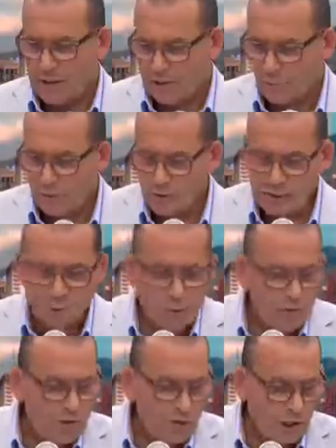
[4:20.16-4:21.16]
then, with
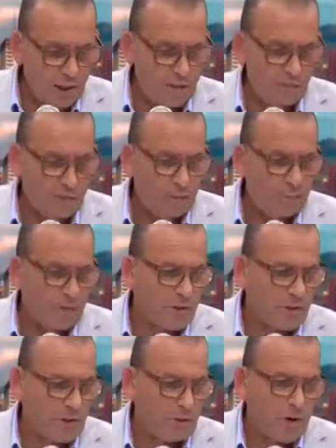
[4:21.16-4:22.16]
all the science
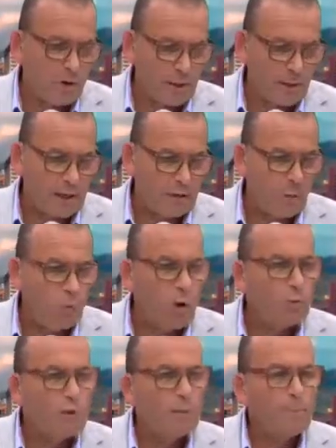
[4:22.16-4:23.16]
developments that you know about,
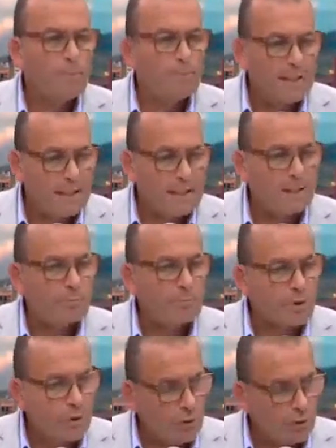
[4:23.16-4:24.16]
what would a
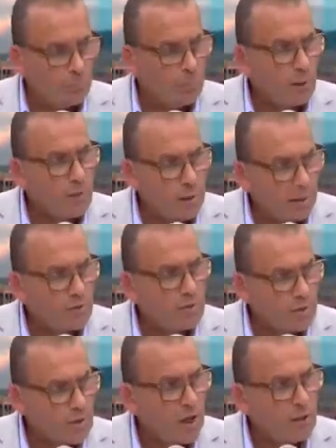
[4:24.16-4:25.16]
medium term amount
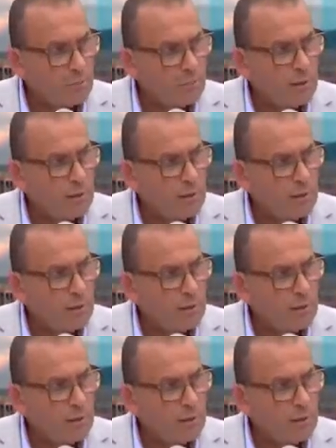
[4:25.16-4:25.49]
of time